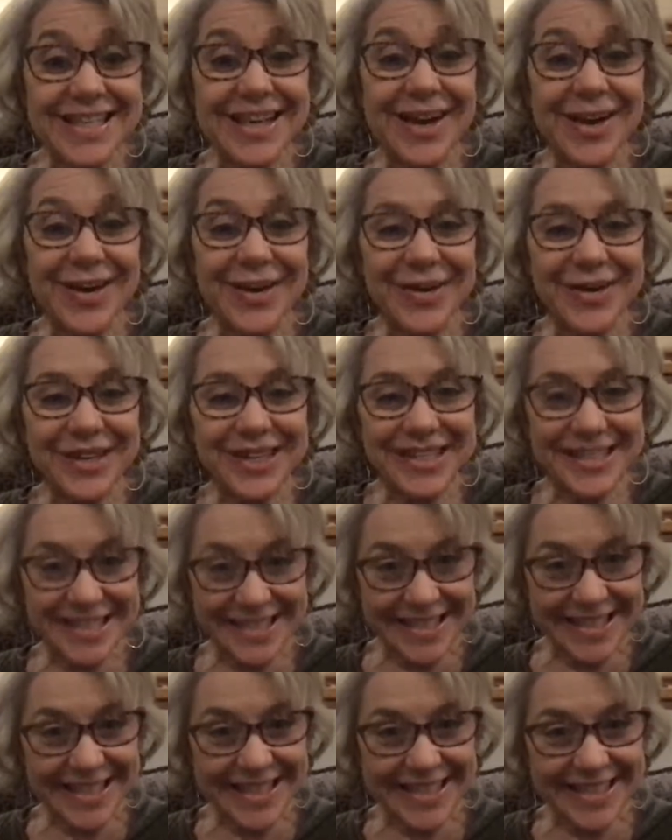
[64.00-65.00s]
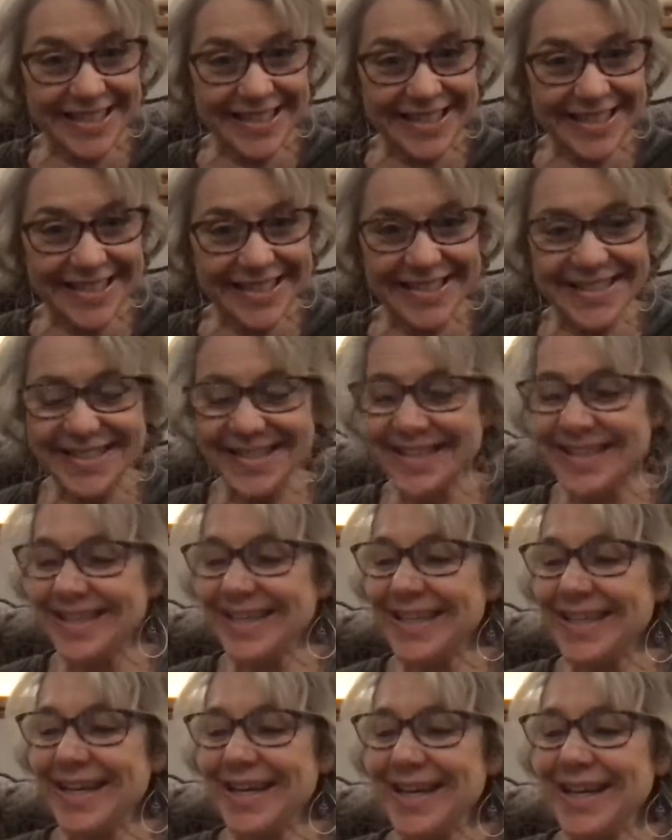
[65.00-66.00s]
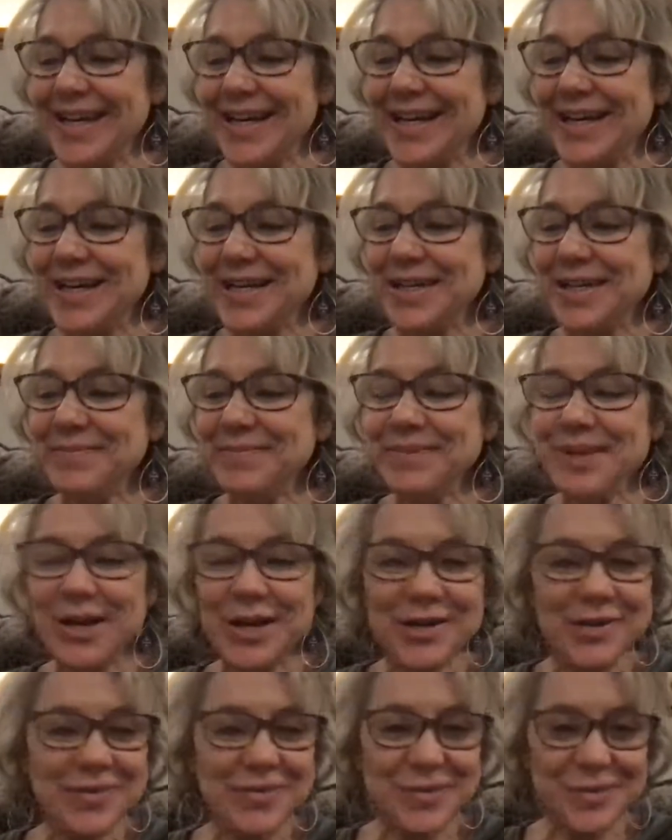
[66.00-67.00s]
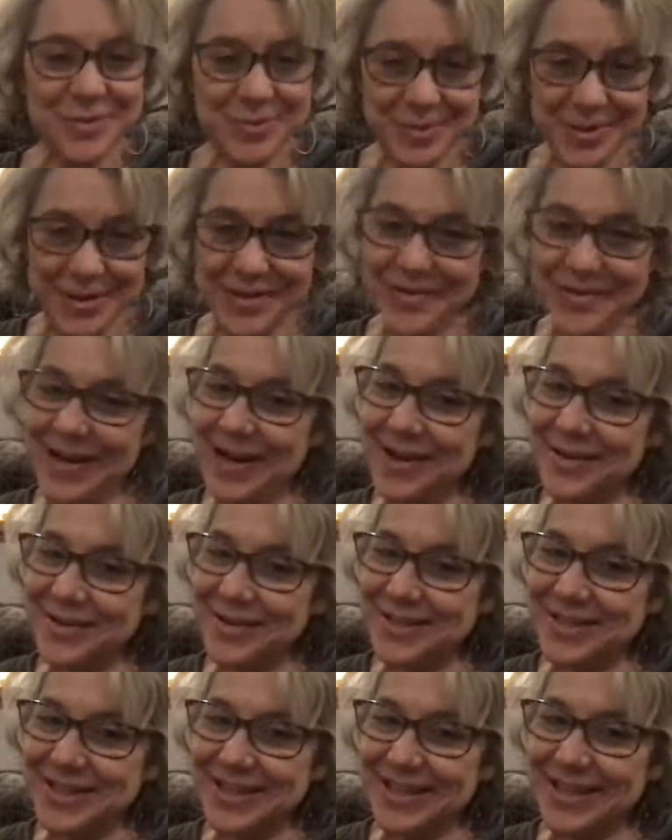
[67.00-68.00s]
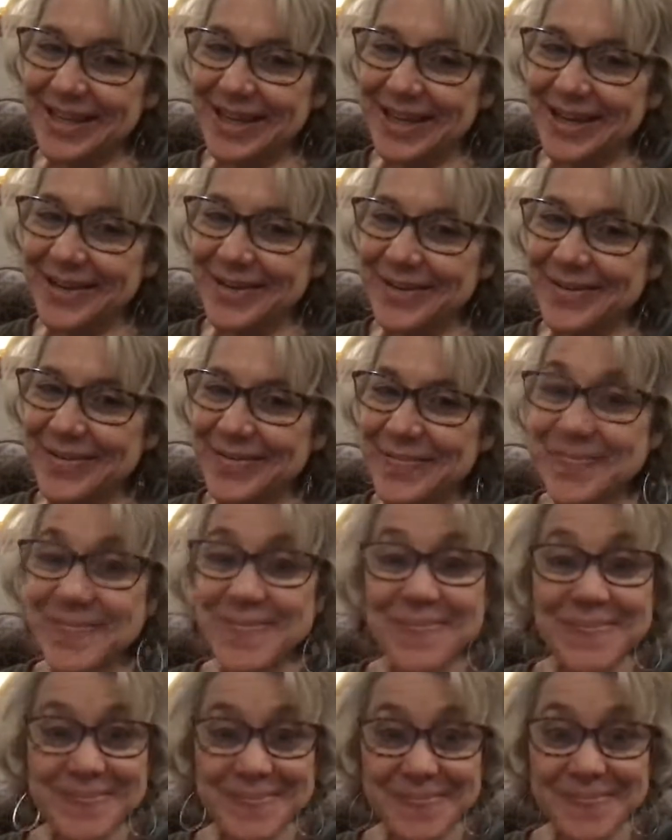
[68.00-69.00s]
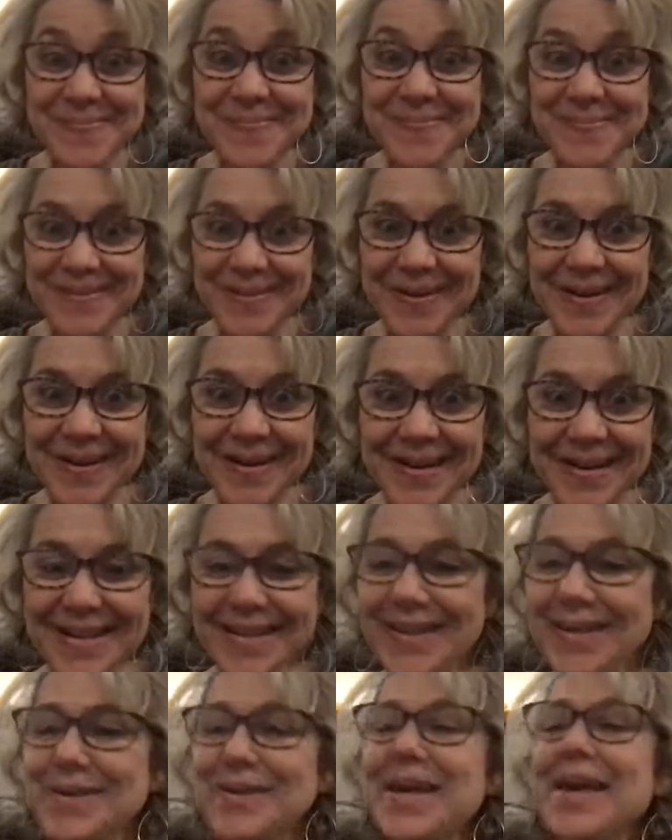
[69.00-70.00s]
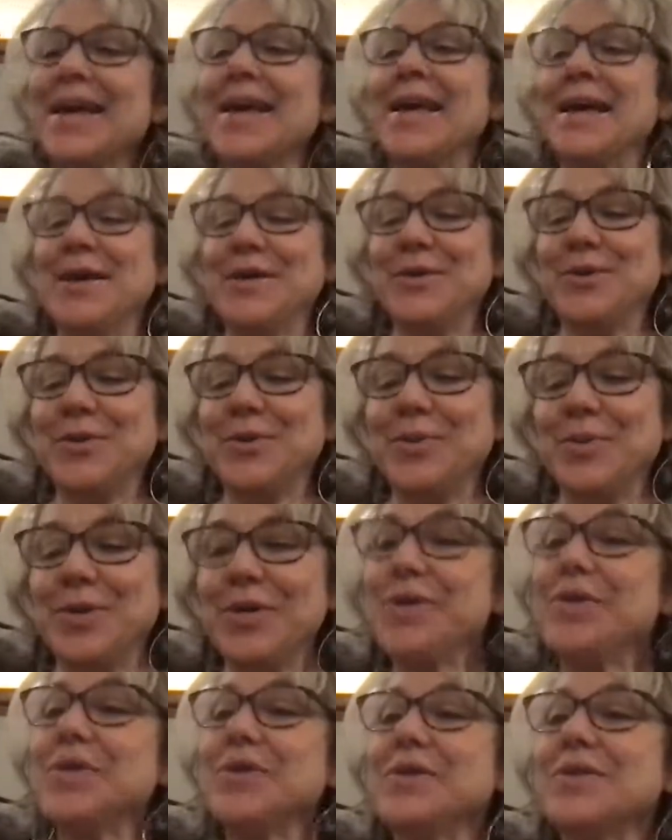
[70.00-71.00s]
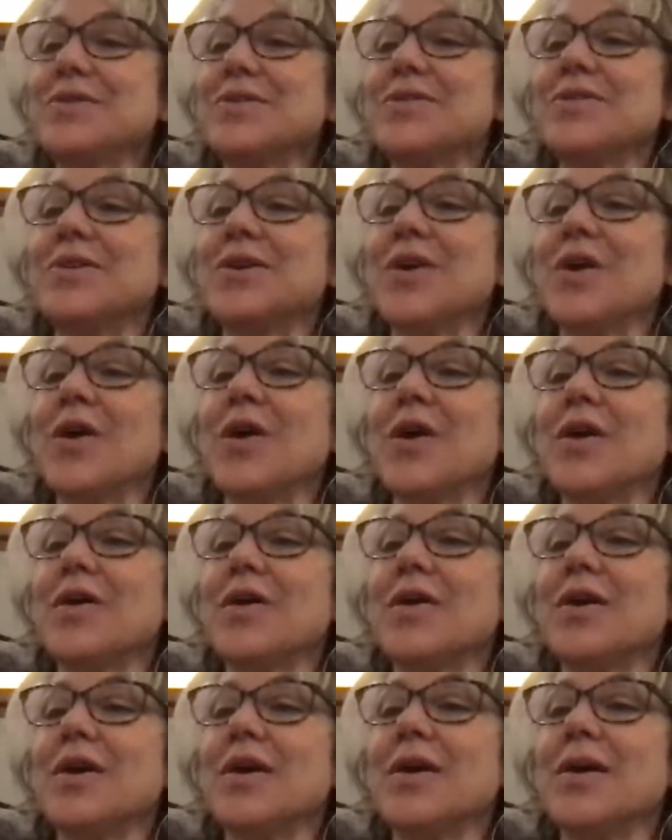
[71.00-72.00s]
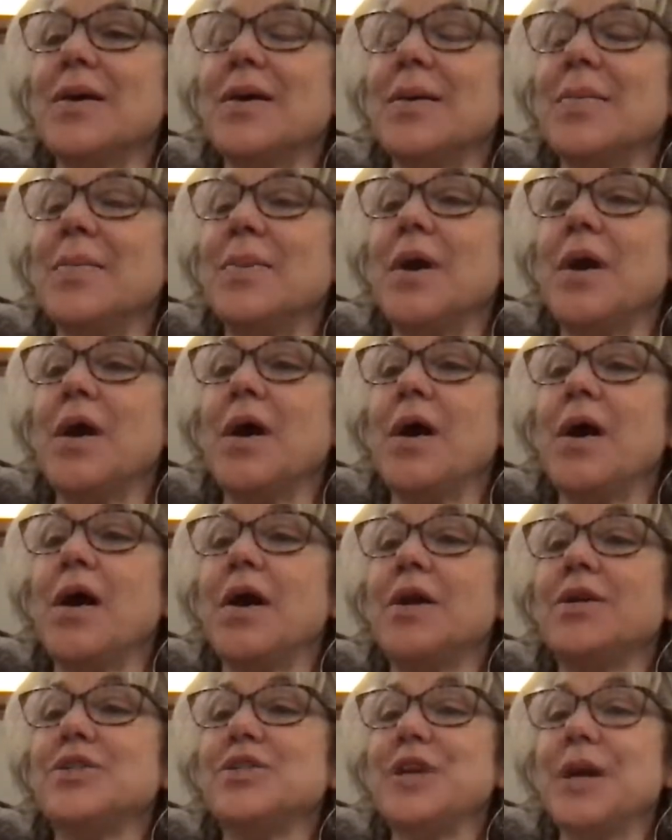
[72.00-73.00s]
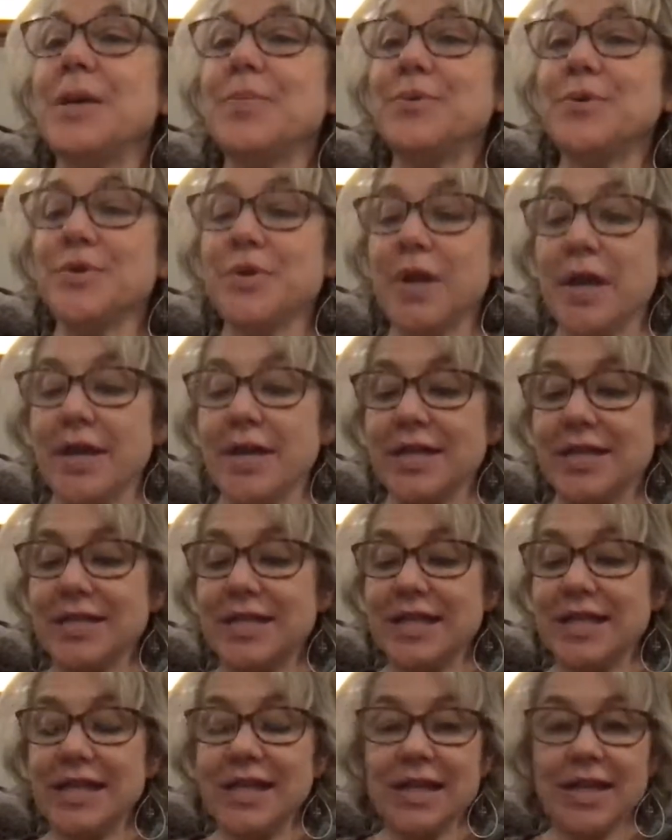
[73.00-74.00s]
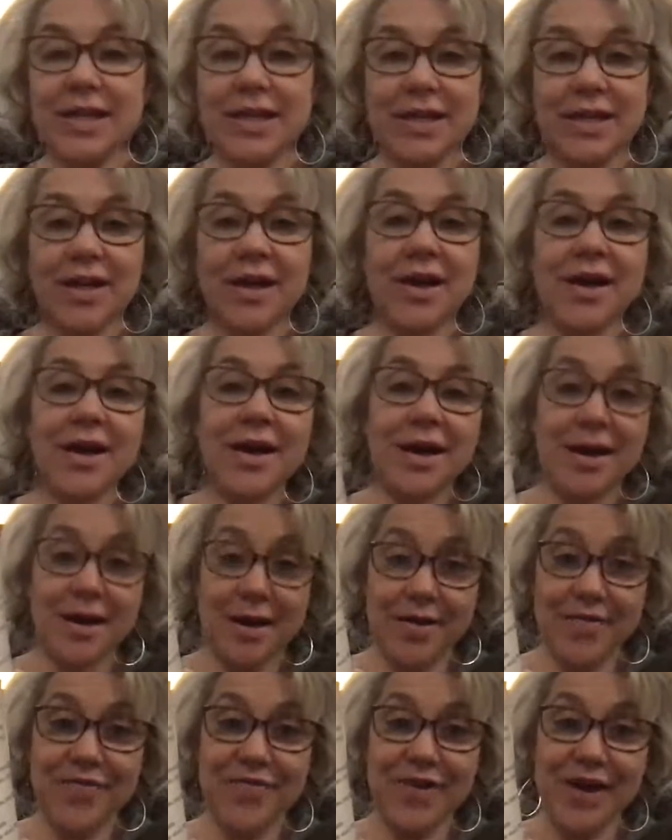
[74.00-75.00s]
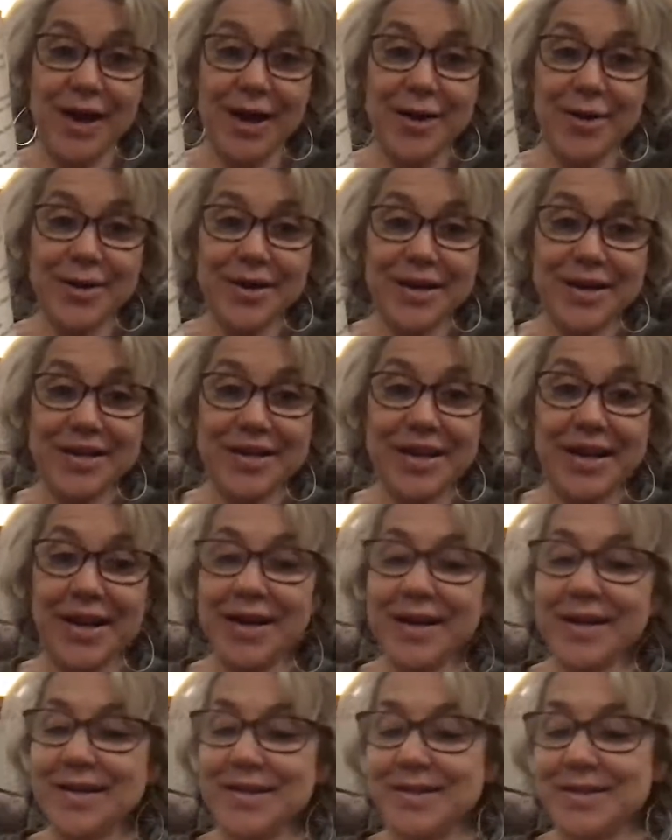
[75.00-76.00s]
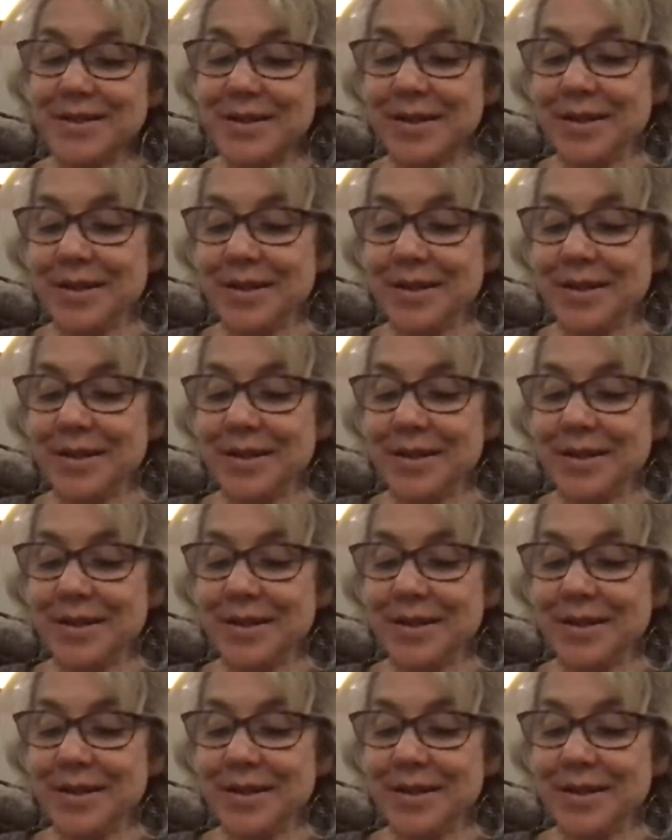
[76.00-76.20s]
I already did it um, over 12 hours ago, right? Okay, so we're going to start um, on chapter 19, A Fire at Night,